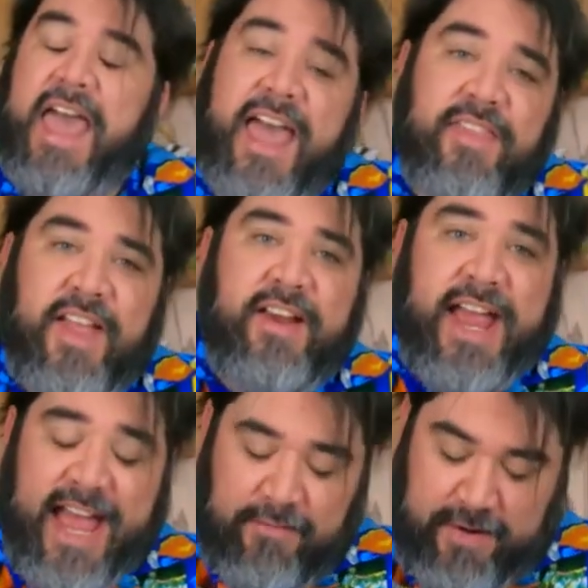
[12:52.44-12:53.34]
And there
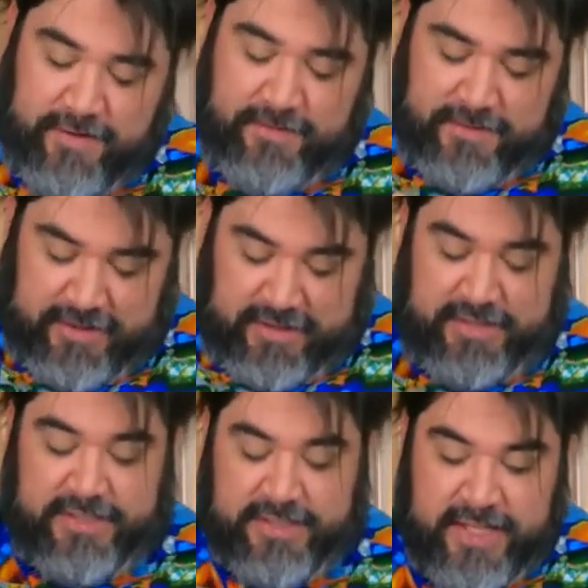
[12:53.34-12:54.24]
you have it.
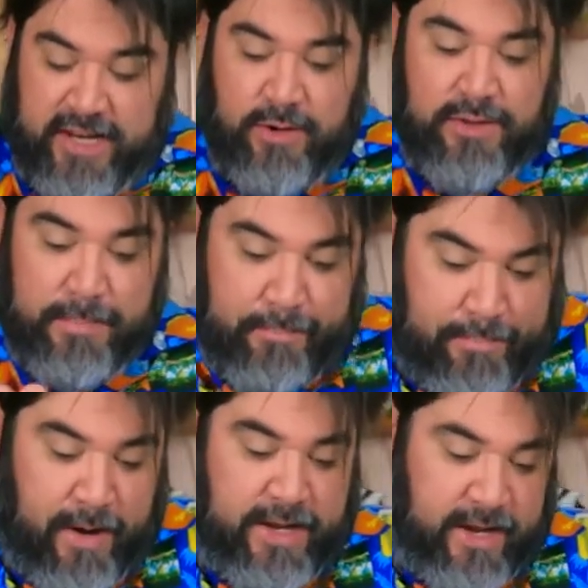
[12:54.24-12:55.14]
Seal the
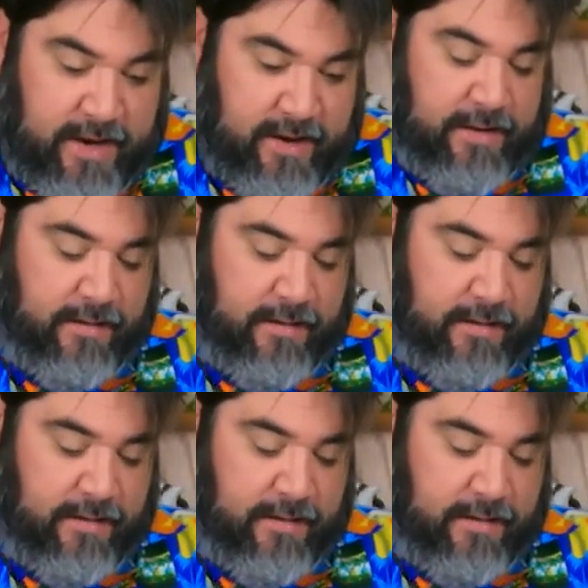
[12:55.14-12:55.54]
bucket.